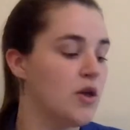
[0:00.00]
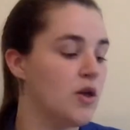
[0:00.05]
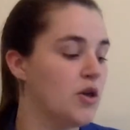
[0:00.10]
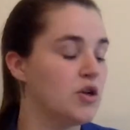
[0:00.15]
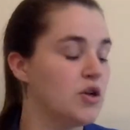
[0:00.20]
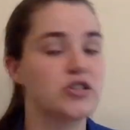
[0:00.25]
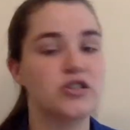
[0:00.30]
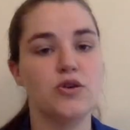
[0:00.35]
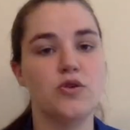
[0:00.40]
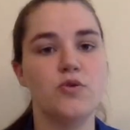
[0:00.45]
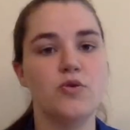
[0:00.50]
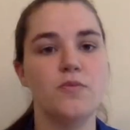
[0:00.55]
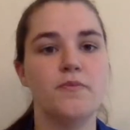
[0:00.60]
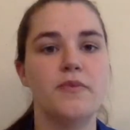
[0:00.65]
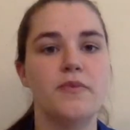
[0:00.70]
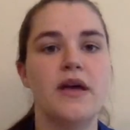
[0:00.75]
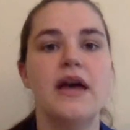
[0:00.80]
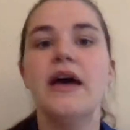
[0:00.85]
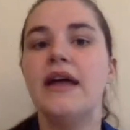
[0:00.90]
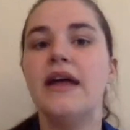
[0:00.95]
So
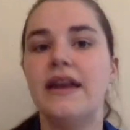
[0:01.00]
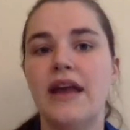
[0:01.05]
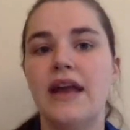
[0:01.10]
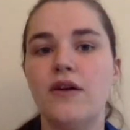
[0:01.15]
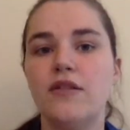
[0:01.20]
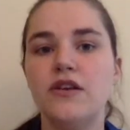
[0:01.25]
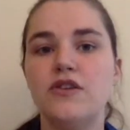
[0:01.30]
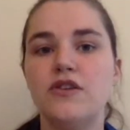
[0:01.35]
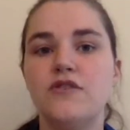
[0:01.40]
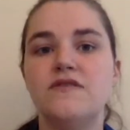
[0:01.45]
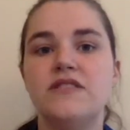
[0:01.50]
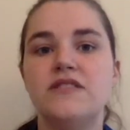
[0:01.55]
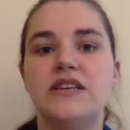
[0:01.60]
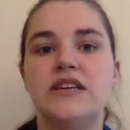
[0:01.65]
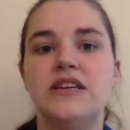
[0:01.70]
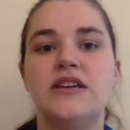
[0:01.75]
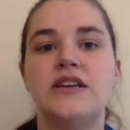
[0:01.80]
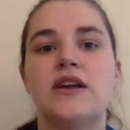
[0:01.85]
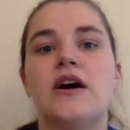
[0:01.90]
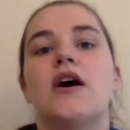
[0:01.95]
now that you've
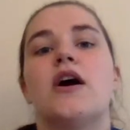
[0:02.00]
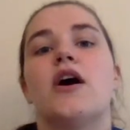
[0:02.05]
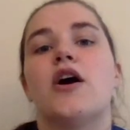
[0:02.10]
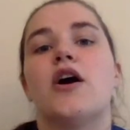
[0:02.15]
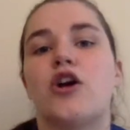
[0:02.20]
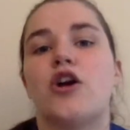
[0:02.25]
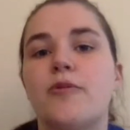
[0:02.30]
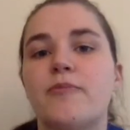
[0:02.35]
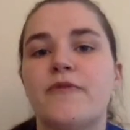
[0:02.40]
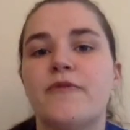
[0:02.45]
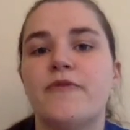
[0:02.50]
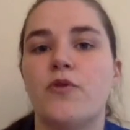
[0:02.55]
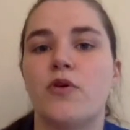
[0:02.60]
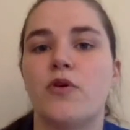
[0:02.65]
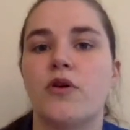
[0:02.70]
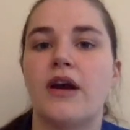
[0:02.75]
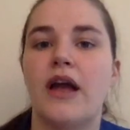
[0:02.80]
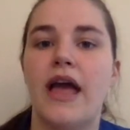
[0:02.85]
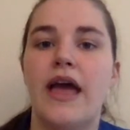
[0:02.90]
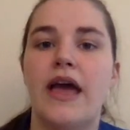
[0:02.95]
seen a
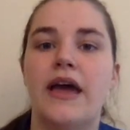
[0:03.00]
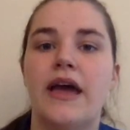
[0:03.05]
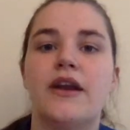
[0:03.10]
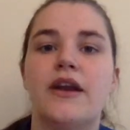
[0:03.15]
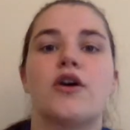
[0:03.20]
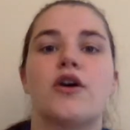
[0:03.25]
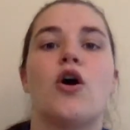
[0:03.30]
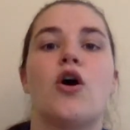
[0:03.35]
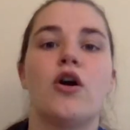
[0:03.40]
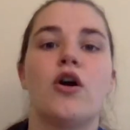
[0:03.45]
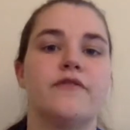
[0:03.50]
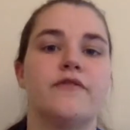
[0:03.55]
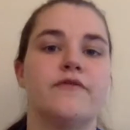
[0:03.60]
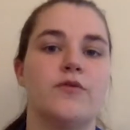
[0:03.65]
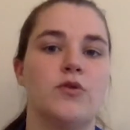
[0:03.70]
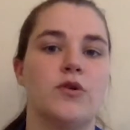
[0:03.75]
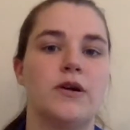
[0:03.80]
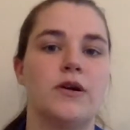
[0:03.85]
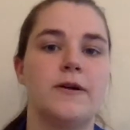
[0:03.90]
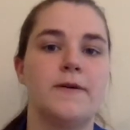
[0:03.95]
herbivore and a
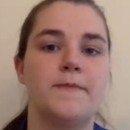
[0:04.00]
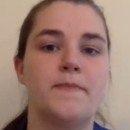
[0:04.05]
carnivore,